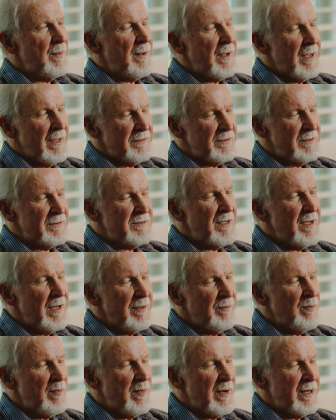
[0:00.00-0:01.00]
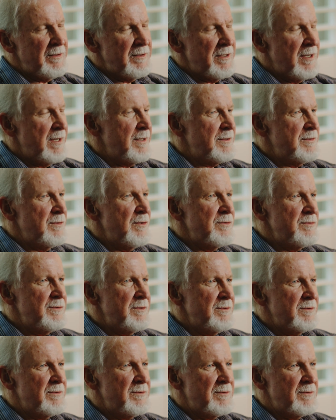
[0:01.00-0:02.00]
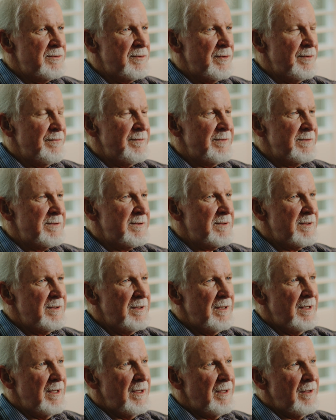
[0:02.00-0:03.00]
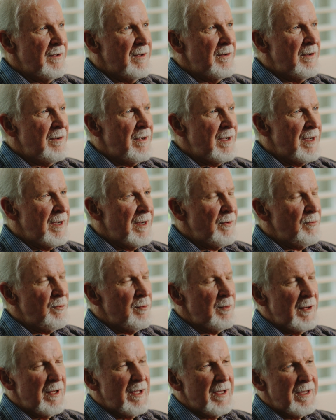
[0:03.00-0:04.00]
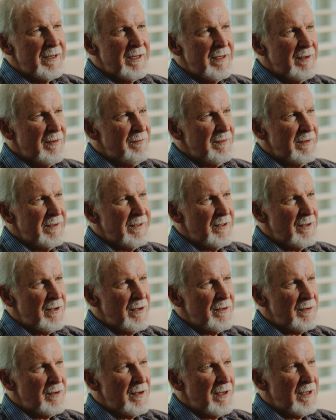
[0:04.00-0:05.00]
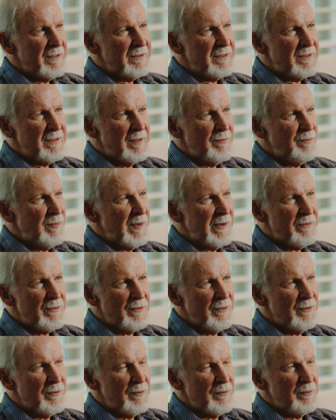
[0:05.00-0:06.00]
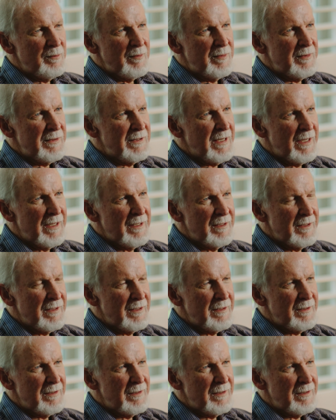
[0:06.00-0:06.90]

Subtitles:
At the time my diagnosis surfaced, I relied heavily on God to get me through daily.